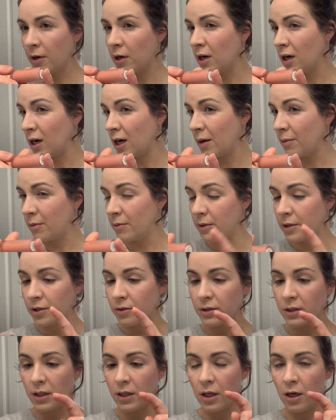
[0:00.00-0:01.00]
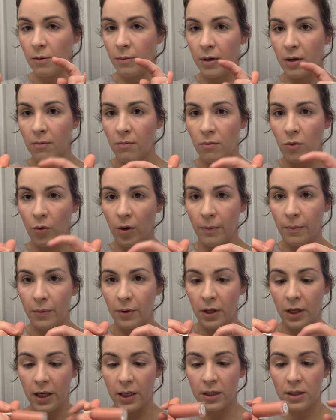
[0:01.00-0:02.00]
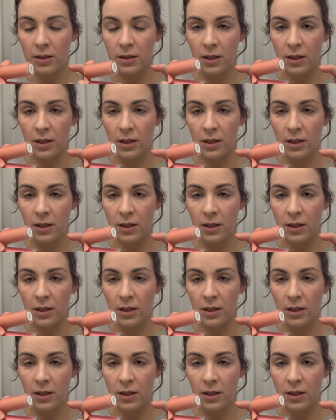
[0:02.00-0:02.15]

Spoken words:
probably use a little bit more Bliss